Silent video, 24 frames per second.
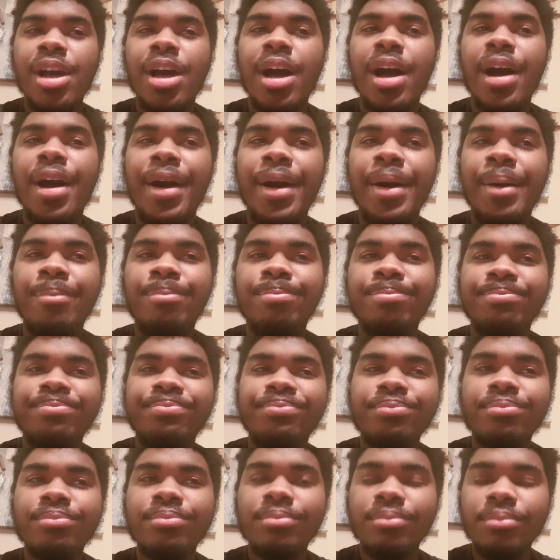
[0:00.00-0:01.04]

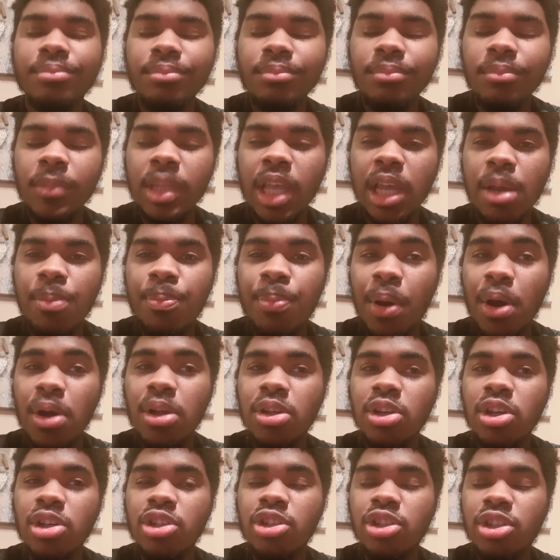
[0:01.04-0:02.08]
But
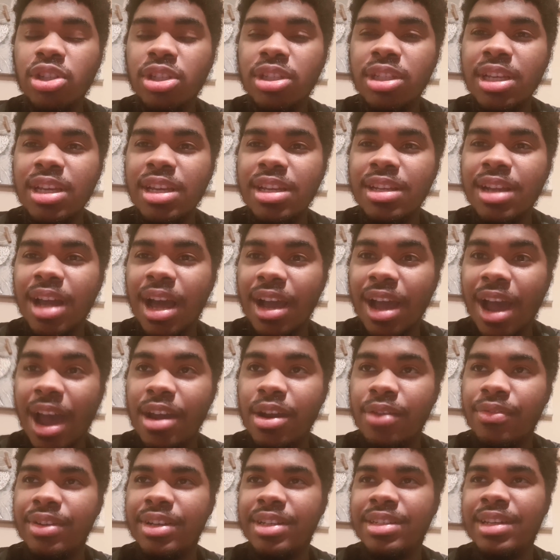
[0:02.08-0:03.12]
just seeing that kind
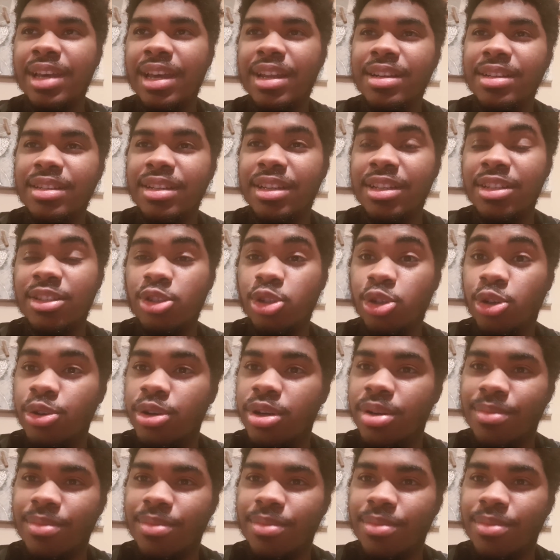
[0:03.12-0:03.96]
of intent is good,